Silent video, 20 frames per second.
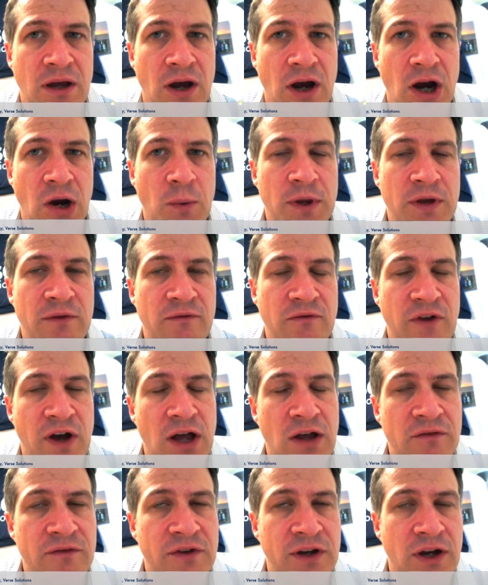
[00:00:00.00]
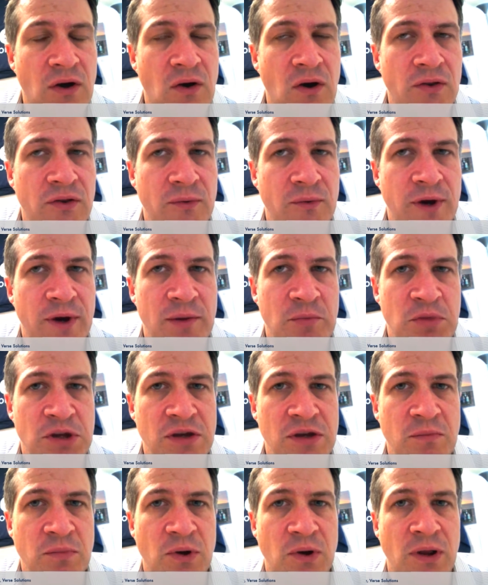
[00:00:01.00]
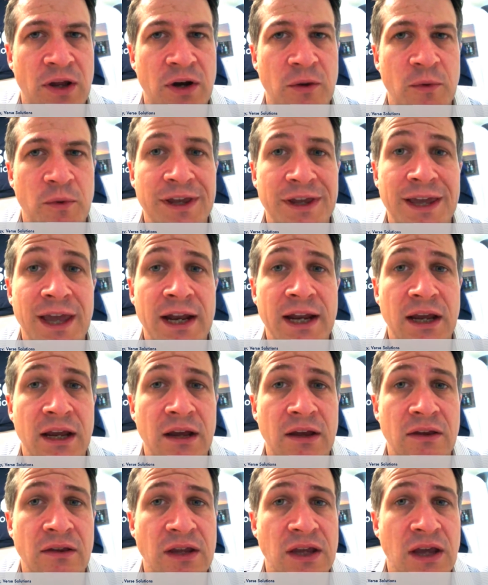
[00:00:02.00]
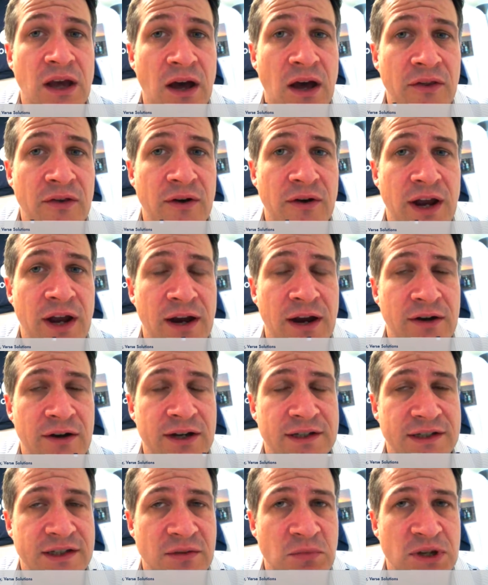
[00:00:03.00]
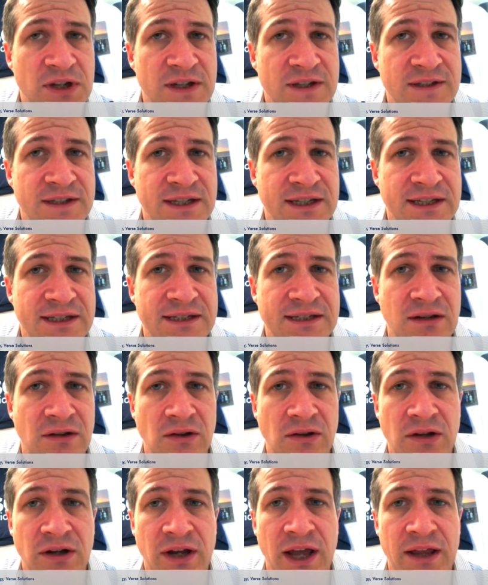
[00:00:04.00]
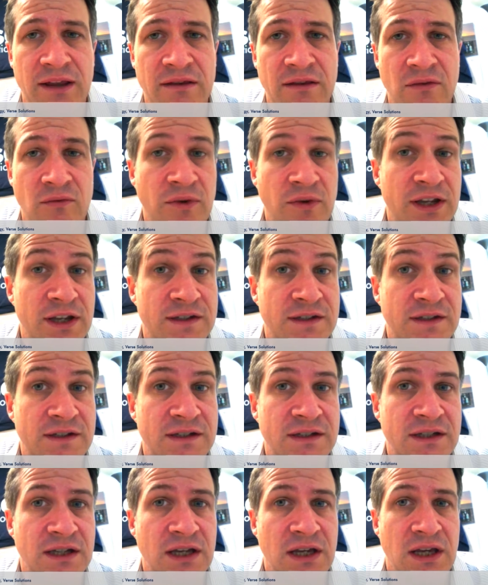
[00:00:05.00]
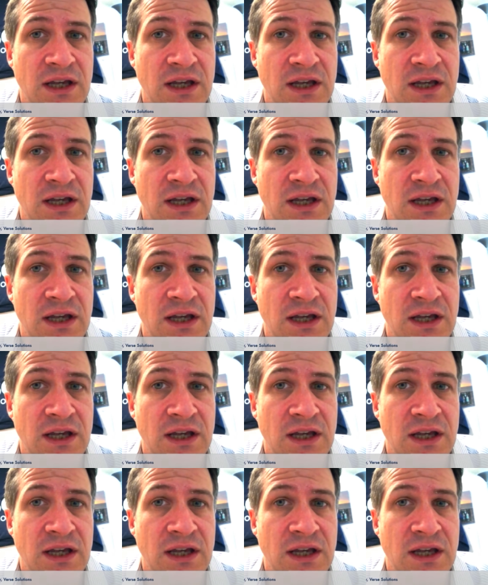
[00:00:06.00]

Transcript: are we involving all the right people, and are we getting the other areas of the business to look at the risks